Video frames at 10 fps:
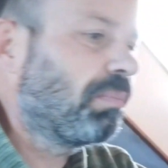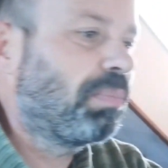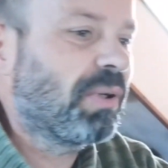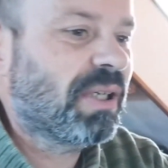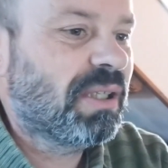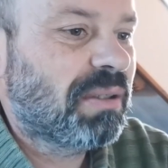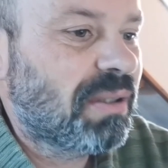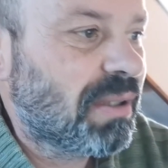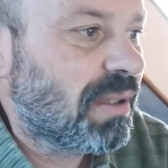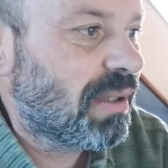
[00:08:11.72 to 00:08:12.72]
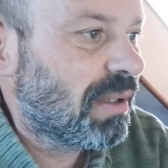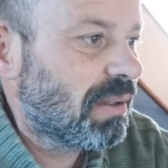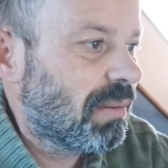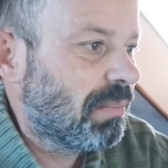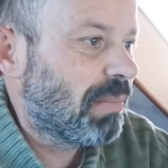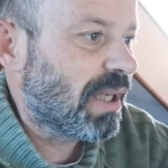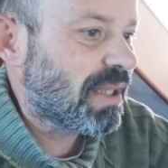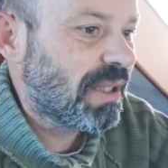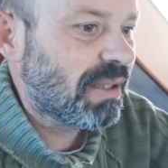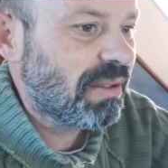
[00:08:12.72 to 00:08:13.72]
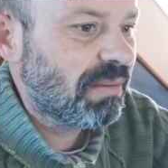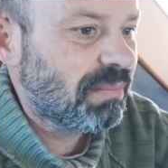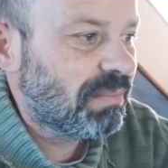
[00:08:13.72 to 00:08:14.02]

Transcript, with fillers: plug it back in